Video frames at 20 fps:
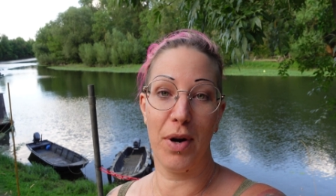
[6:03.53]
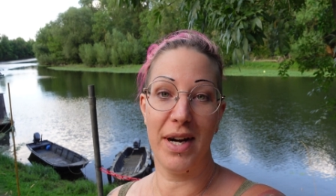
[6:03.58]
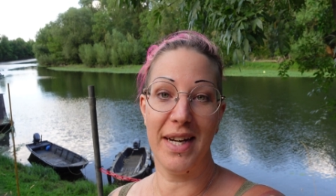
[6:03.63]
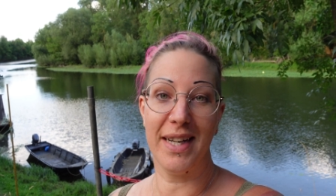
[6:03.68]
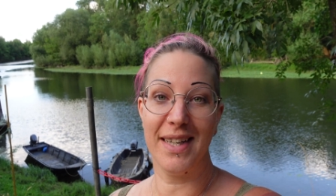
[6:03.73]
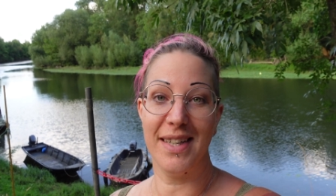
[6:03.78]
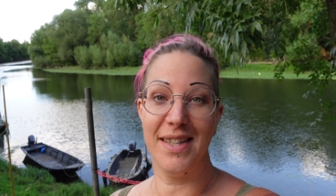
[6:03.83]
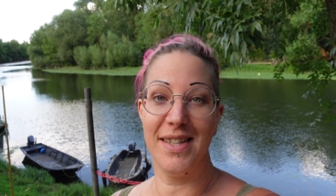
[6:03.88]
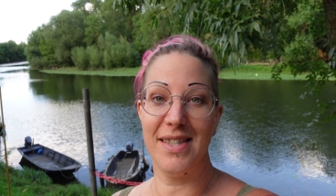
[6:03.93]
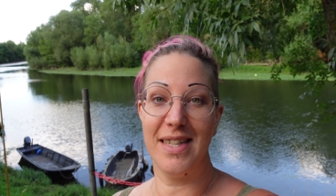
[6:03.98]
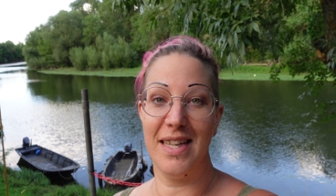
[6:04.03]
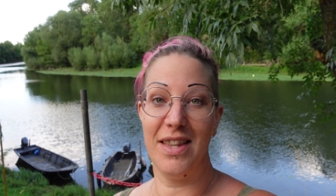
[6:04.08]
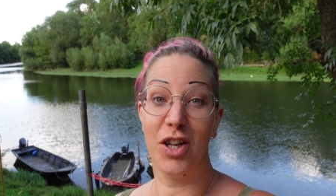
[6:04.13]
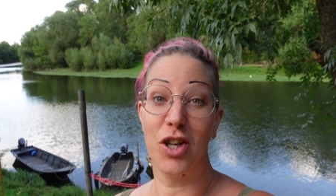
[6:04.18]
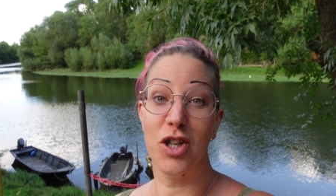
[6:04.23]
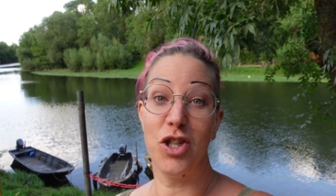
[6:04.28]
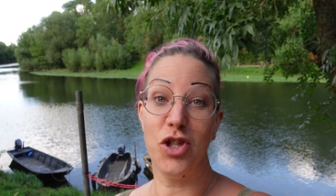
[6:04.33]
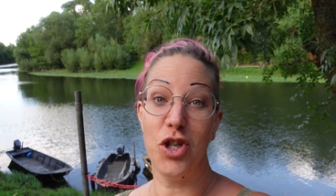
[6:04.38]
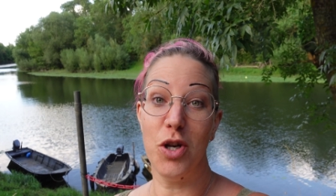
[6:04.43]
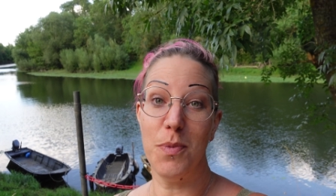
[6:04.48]
breakers in the
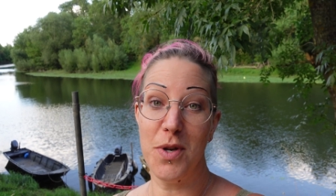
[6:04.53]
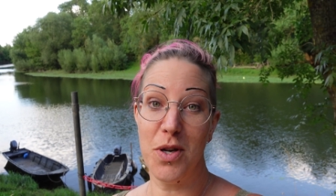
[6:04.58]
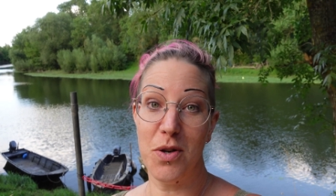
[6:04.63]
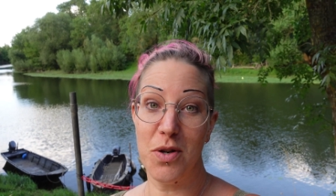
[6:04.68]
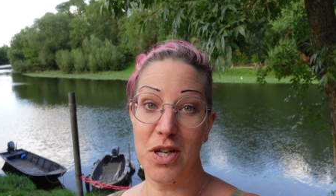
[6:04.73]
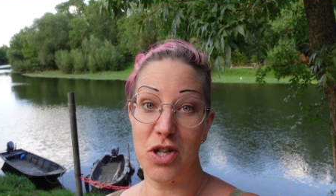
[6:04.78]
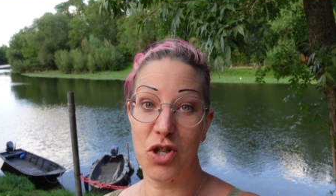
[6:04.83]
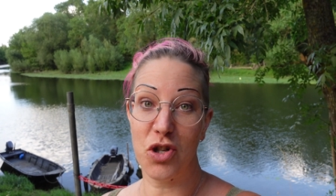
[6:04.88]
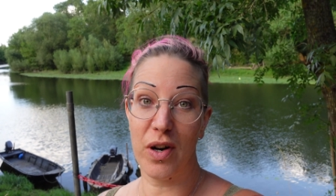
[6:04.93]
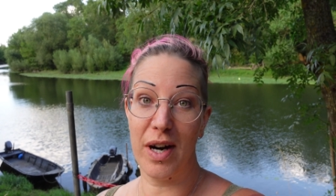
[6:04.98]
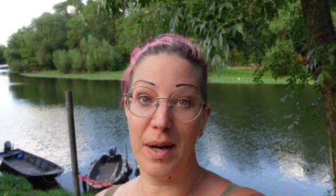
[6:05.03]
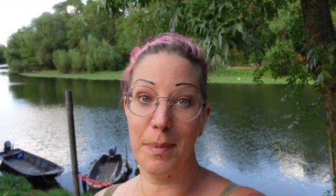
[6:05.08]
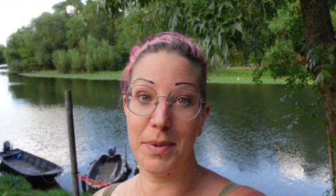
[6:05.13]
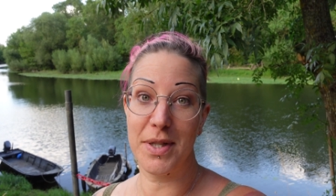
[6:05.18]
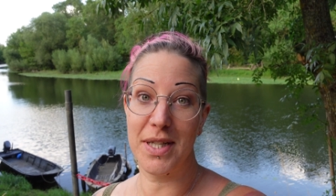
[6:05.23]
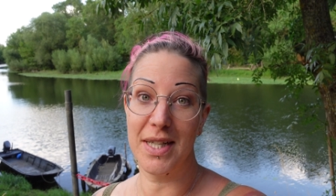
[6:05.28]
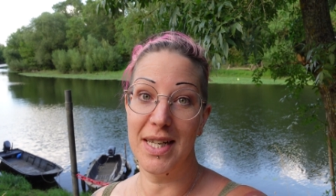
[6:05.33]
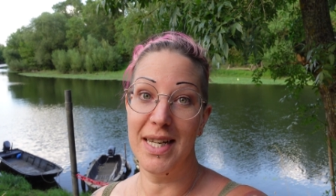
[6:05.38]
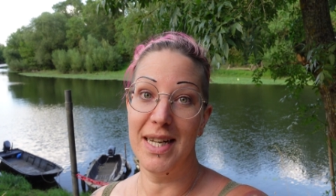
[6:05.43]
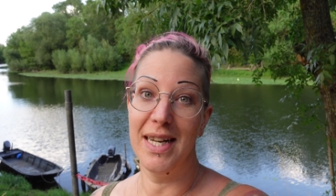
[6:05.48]
consumer unit
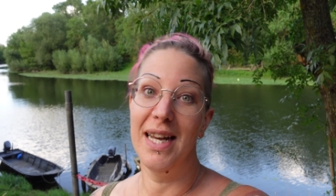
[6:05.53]
tripped,